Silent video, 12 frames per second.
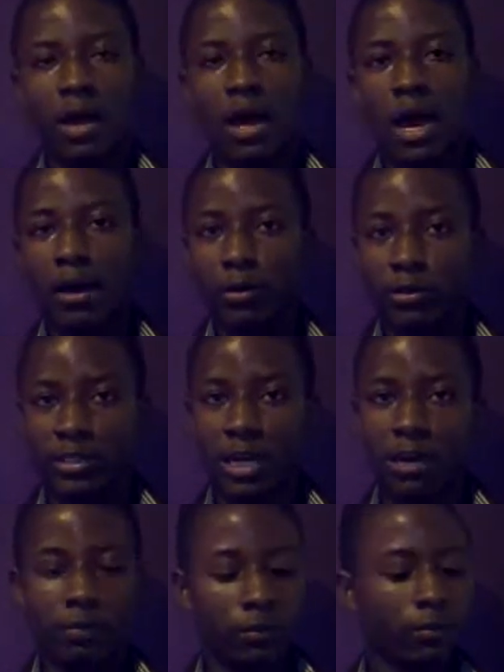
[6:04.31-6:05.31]
How does it
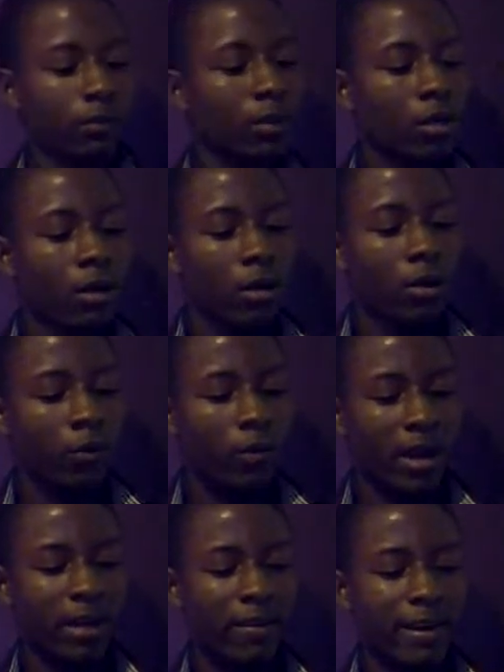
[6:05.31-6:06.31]
happen?
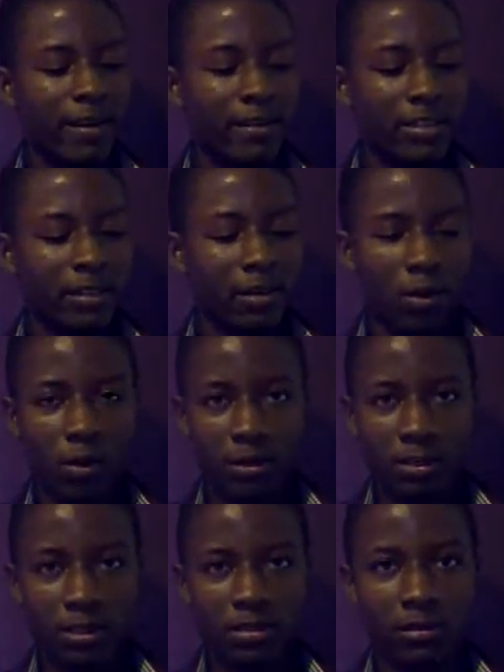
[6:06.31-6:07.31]
Whenever there is a
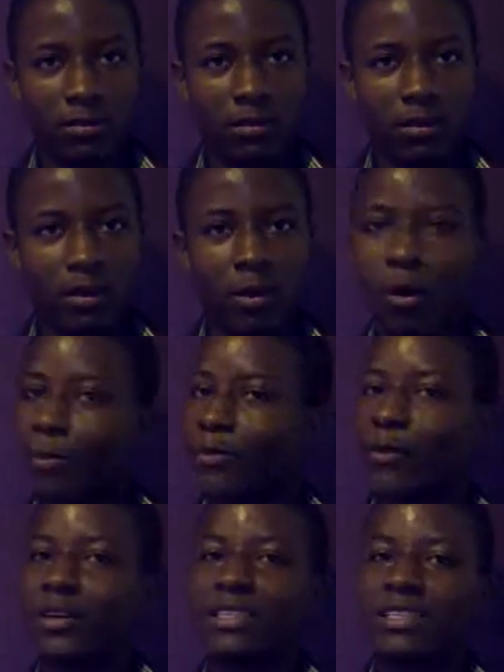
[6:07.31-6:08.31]
cut, or
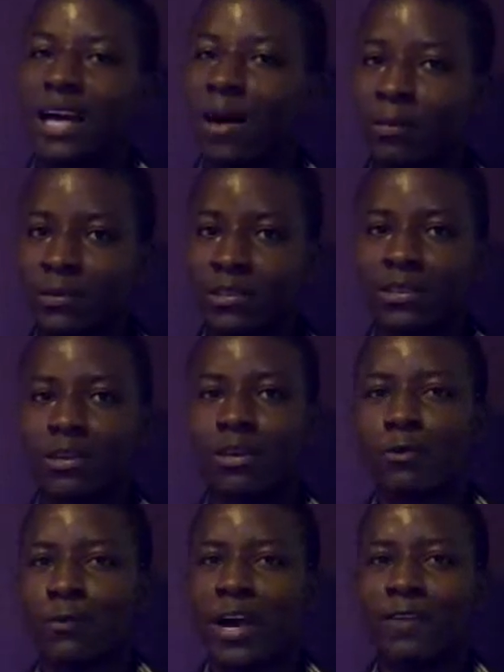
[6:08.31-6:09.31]
before this happens,
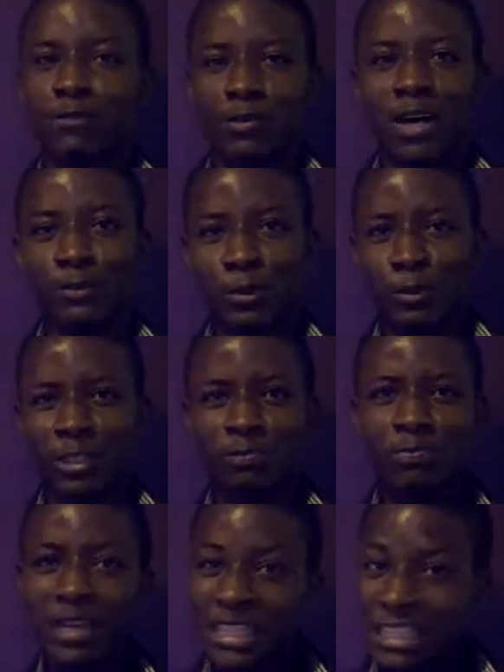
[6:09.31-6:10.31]
we have to have some
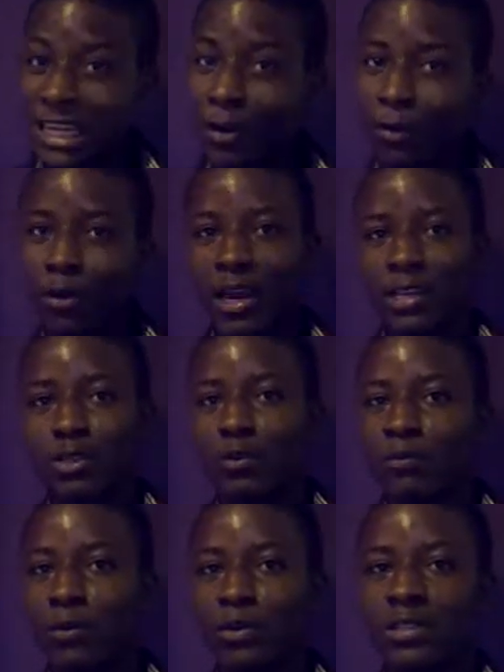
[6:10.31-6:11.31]
special knowledge
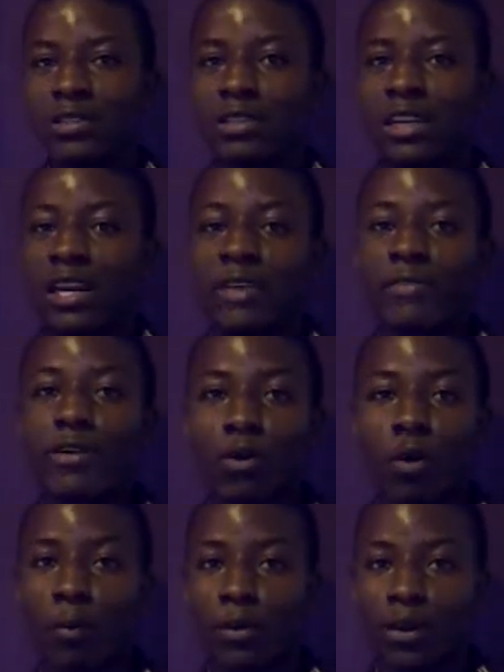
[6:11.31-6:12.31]
of what the living
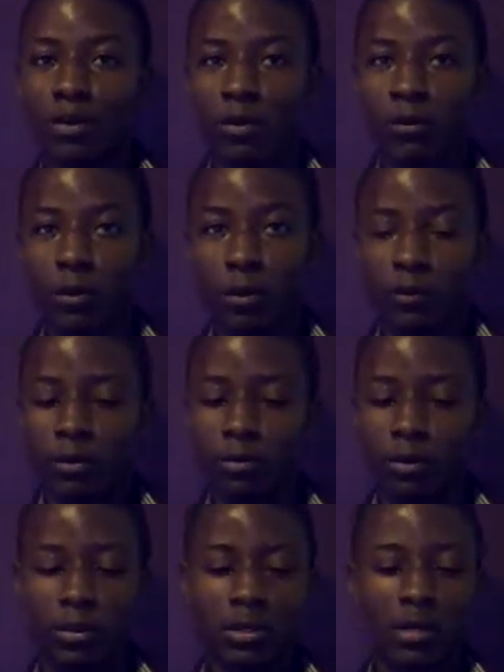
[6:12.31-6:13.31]
component of the
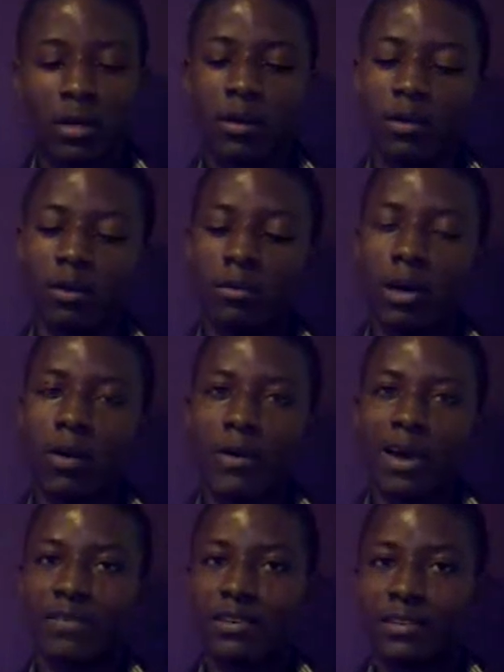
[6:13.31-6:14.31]
blood. Number one,
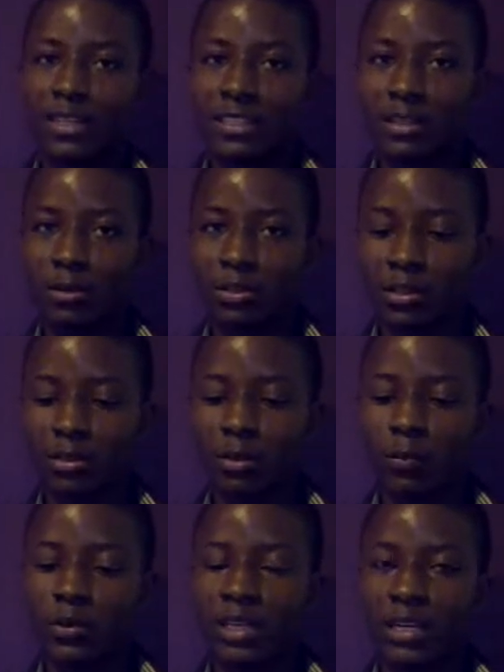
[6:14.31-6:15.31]
we have the red cells,
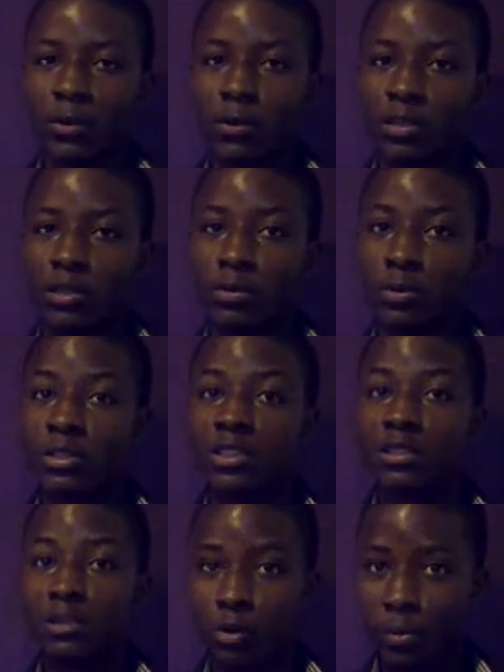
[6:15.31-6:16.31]
which are the most
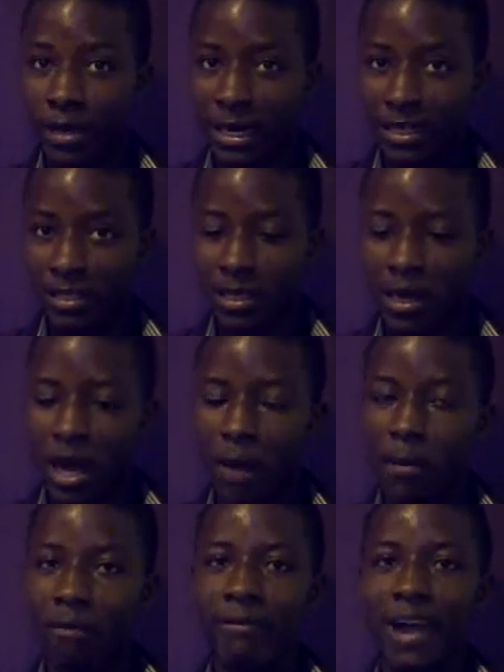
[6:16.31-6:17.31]
dominant.
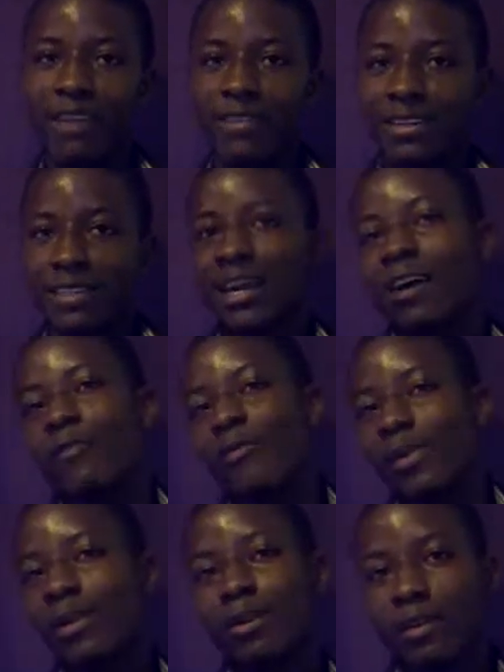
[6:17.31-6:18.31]
About 5.5
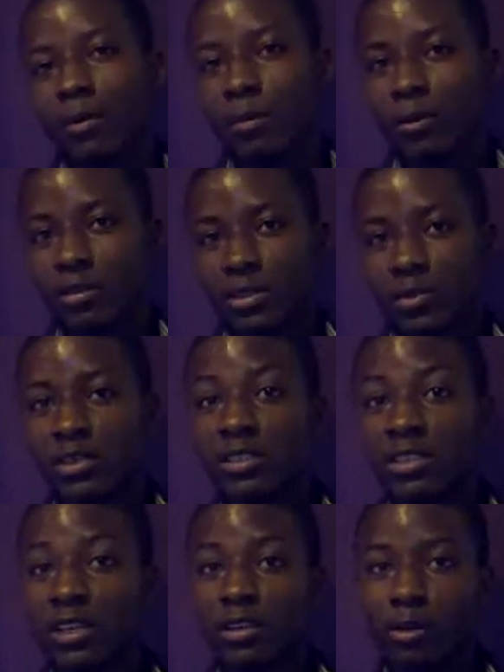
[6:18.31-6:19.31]
million red blood cells
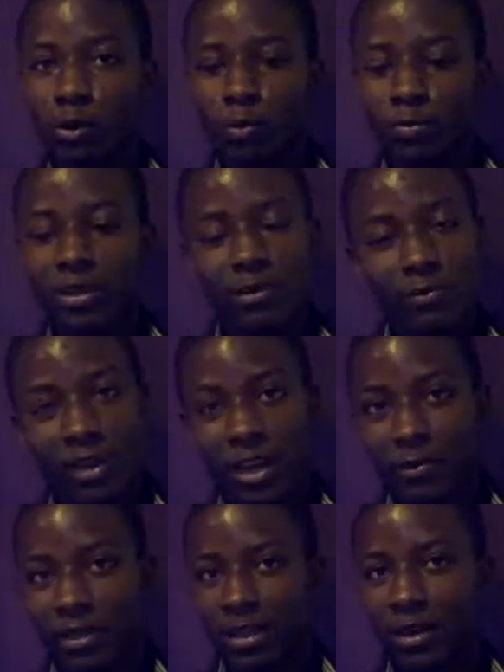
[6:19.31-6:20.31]
in a cubic
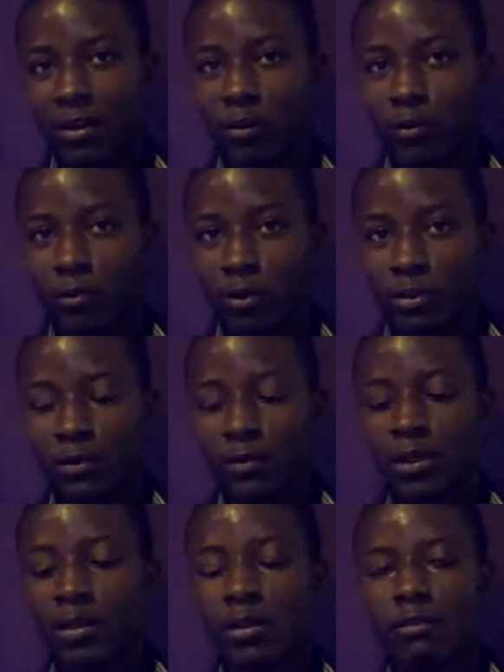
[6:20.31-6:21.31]
millimeter of blood.
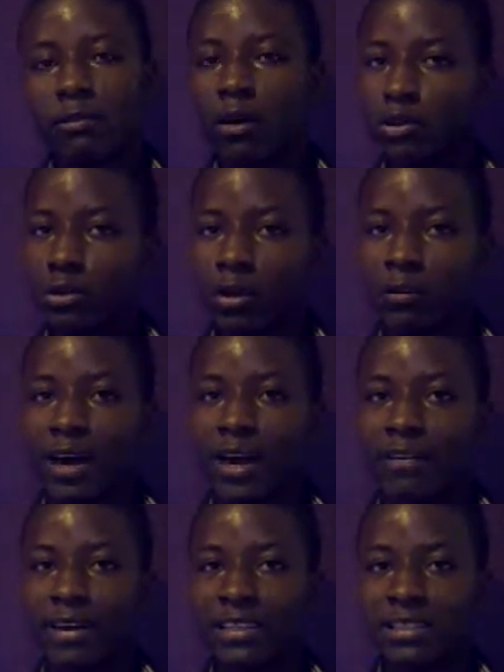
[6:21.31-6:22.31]
The function of
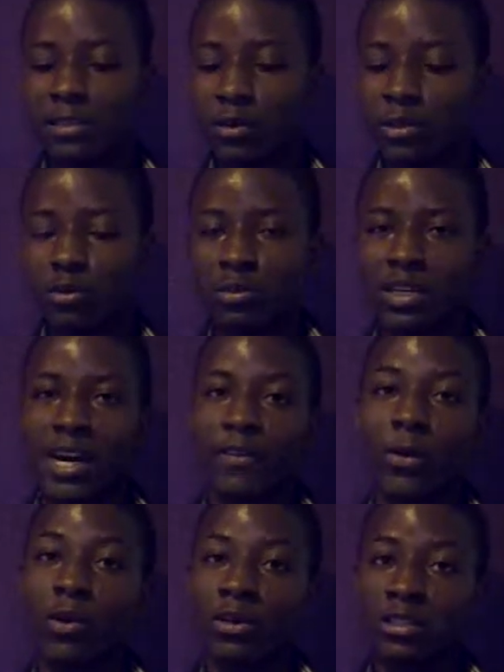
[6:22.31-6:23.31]
our red cell is to
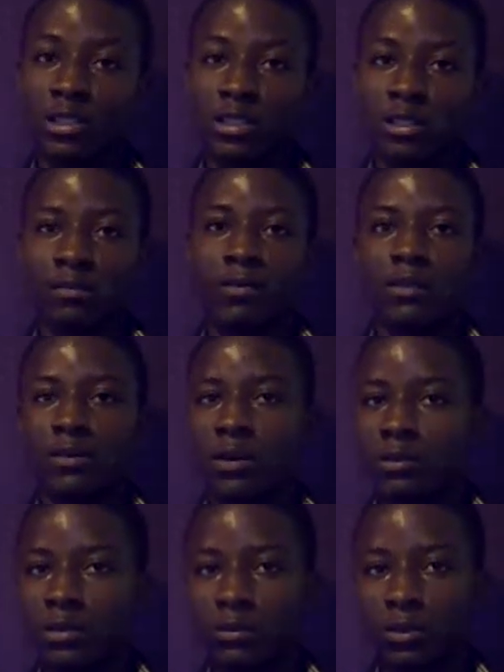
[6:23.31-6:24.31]
carry oxygen
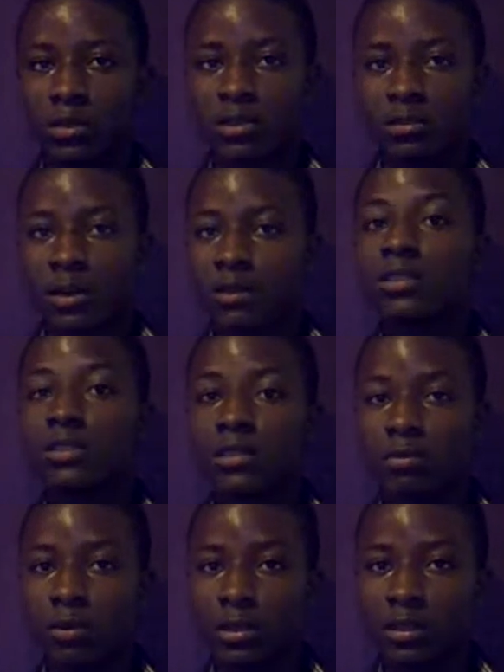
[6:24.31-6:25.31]
around
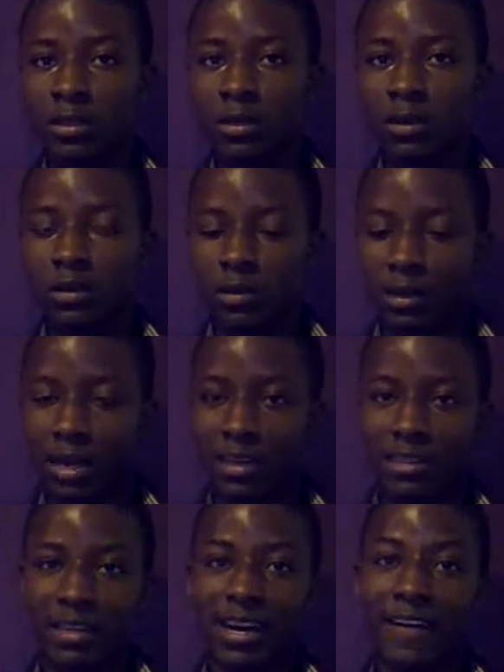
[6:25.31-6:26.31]
the body.
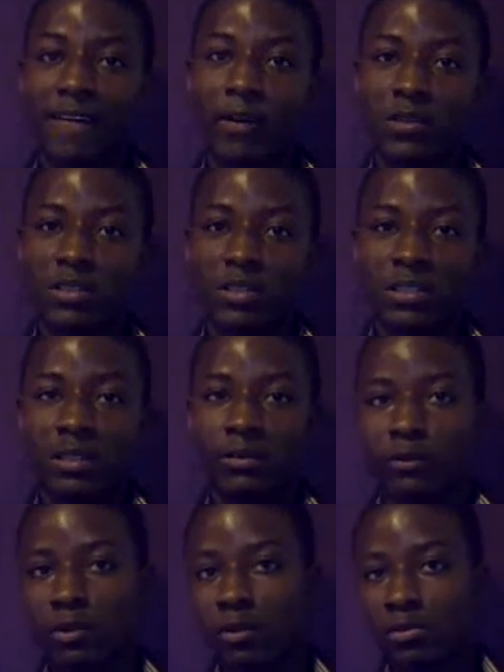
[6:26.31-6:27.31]
They carry oxygen
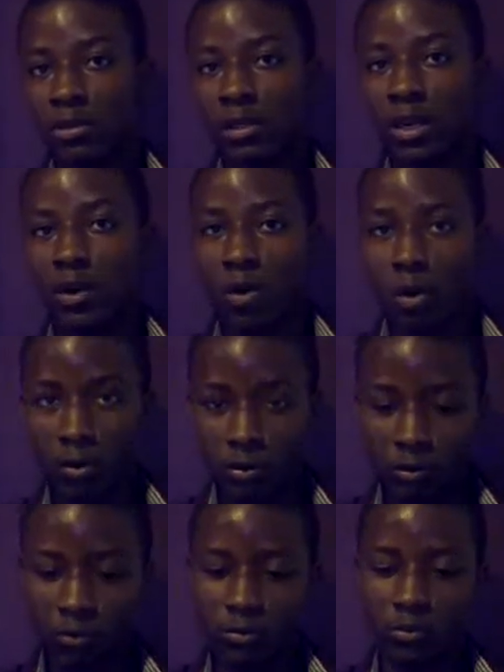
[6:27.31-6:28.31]
from the
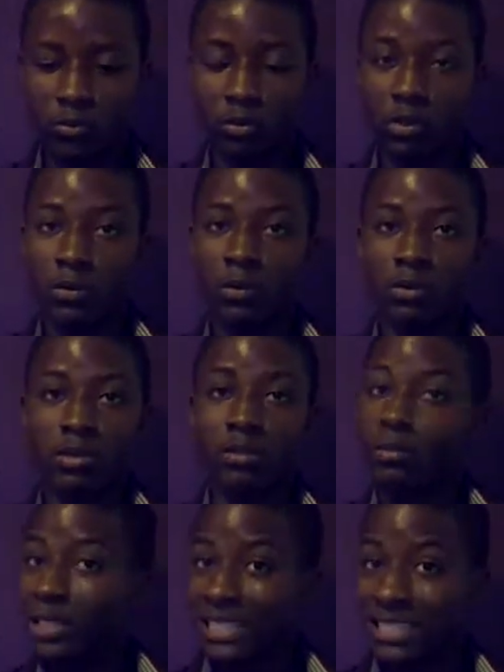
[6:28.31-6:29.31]
lungs through to the
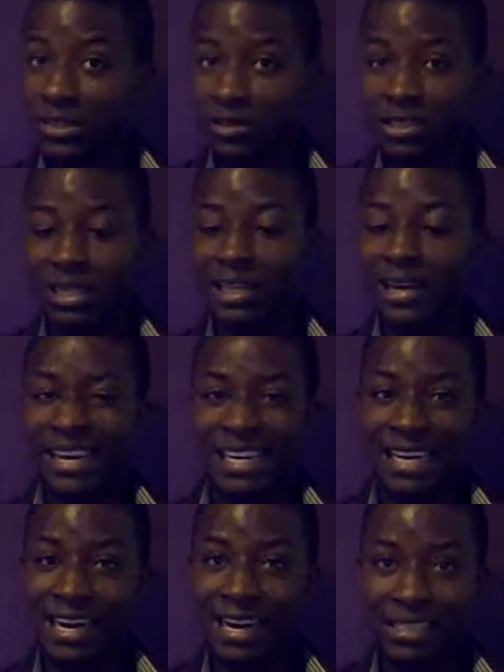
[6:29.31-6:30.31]
body cells that are in
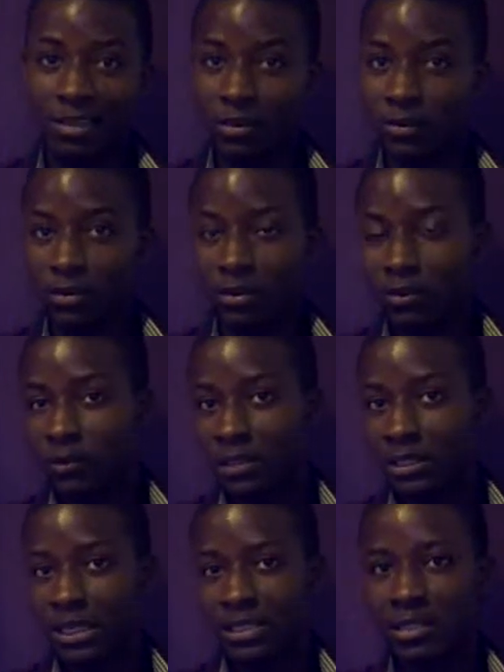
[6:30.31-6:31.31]
dire need of
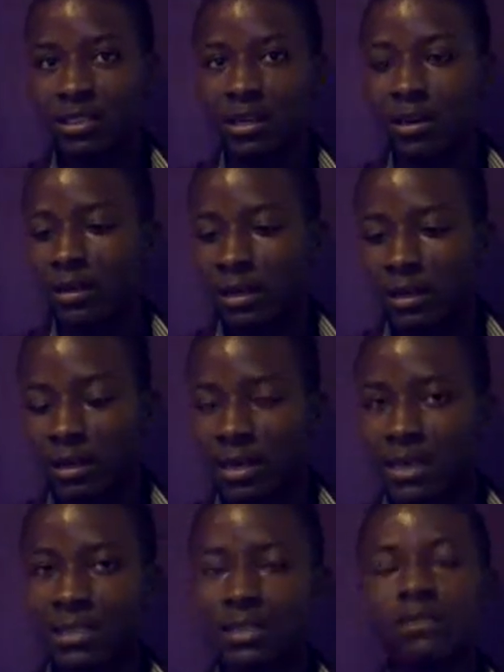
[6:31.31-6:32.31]
these essential
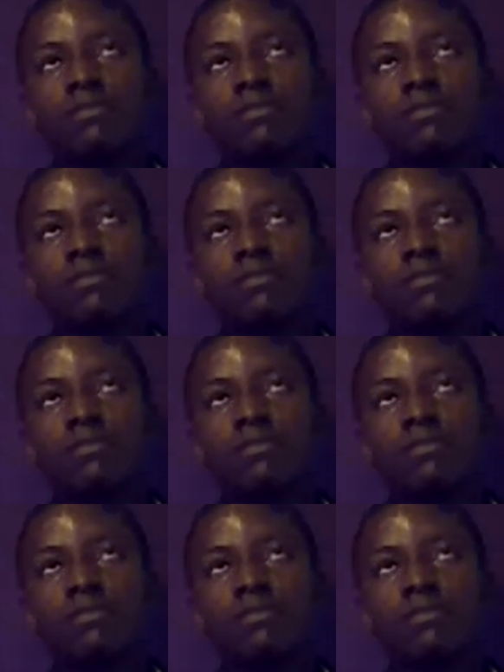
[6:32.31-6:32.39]
gas.